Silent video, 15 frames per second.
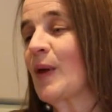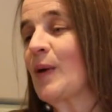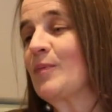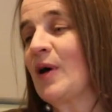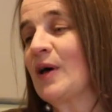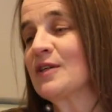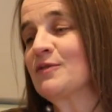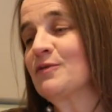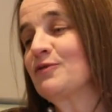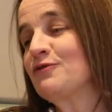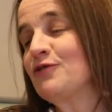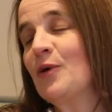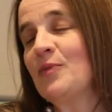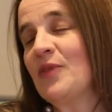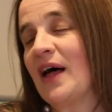But
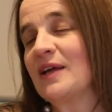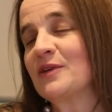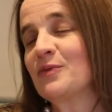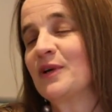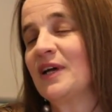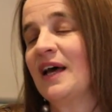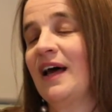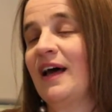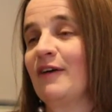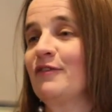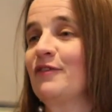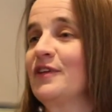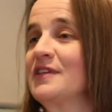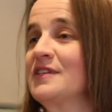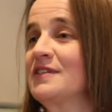from that we
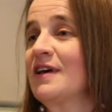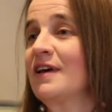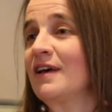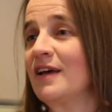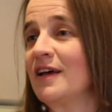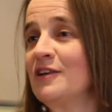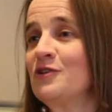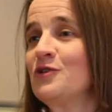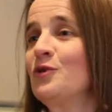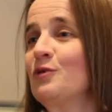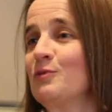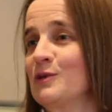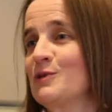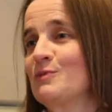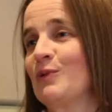have this
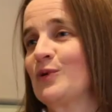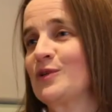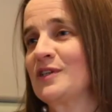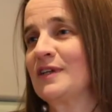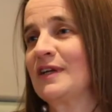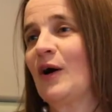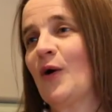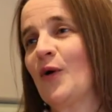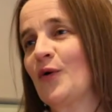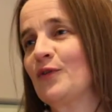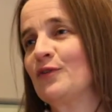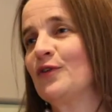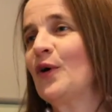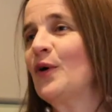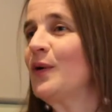enormous body
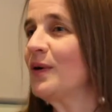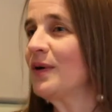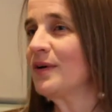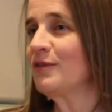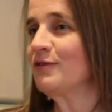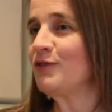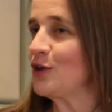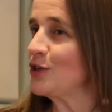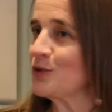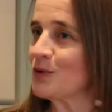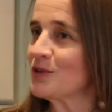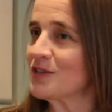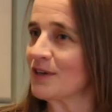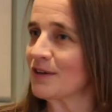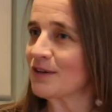of
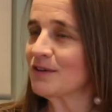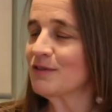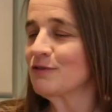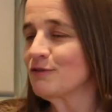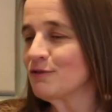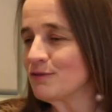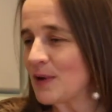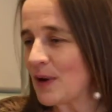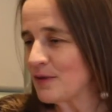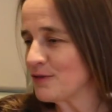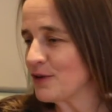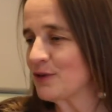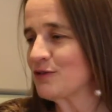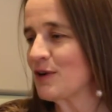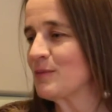virtuosic
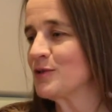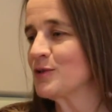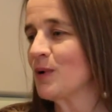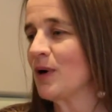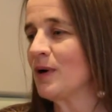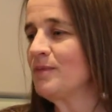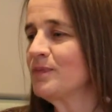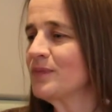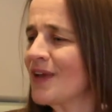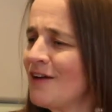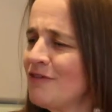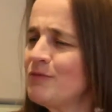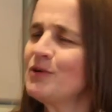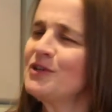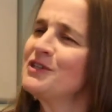flute repertoire.
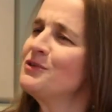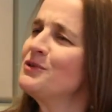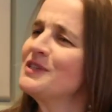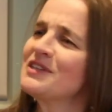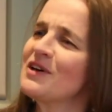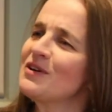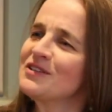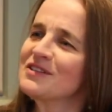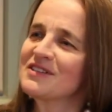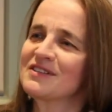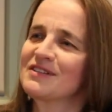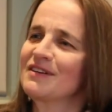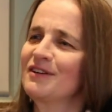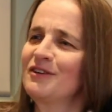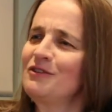Everybody always asks,
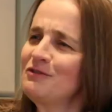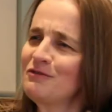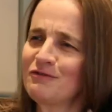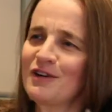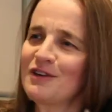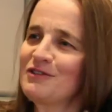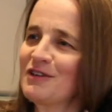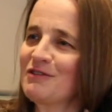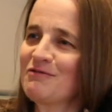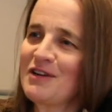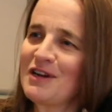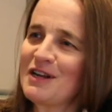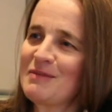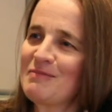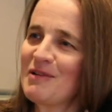could Frederick
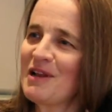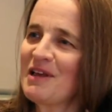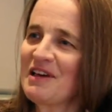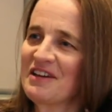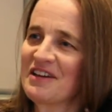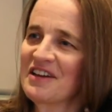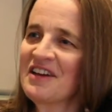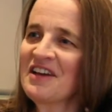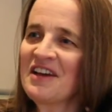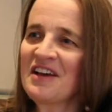really play?